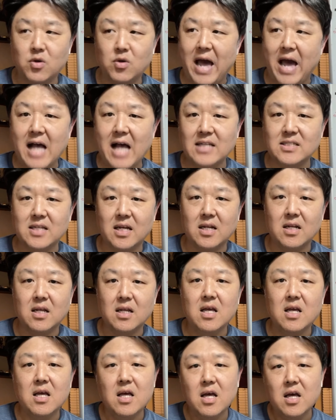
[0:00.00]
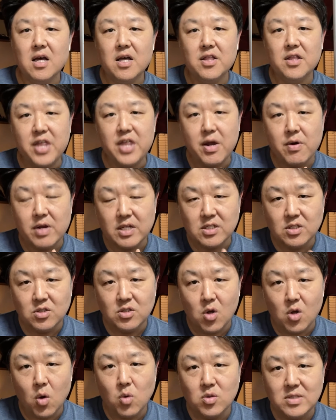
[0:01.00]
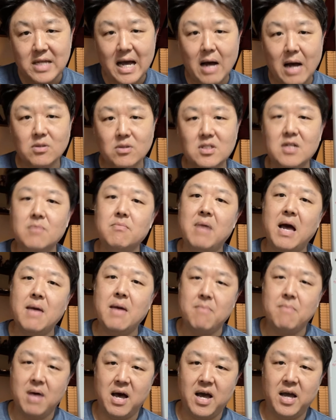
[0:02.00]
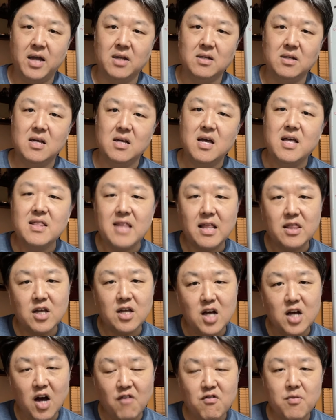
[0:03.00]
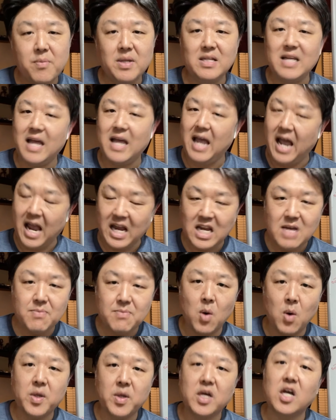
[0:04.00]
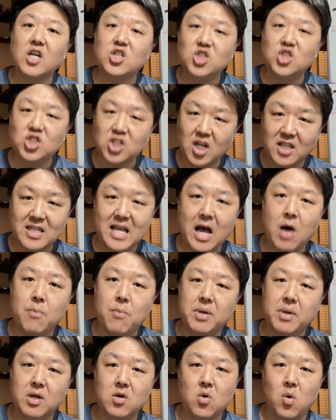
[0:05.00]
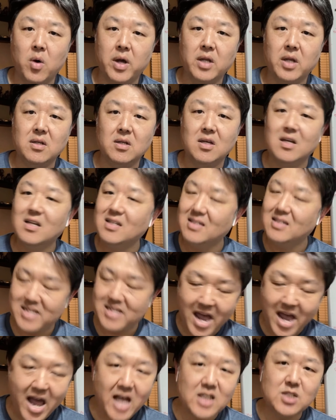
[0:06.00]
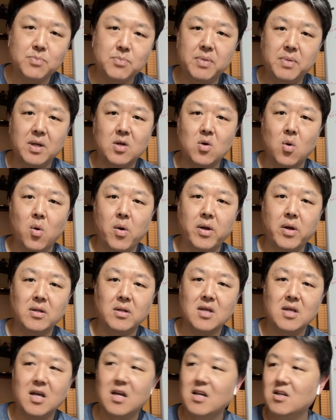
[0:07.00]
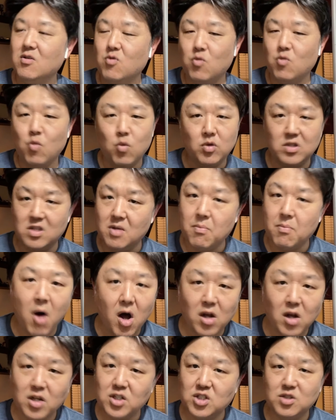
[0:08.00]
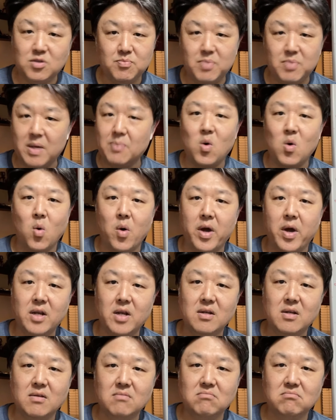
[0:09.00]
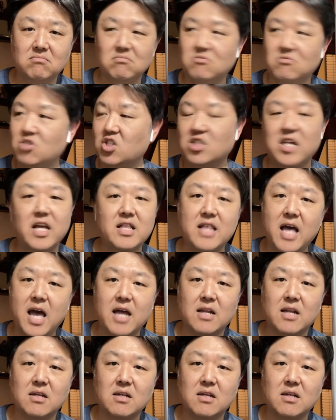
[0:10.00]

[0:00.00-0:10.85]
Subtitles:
asset, there is no doubt in my mind that the government at any moment can shut down Bitcoin, tax Bitcoin, demolish Bitcoin, just like that.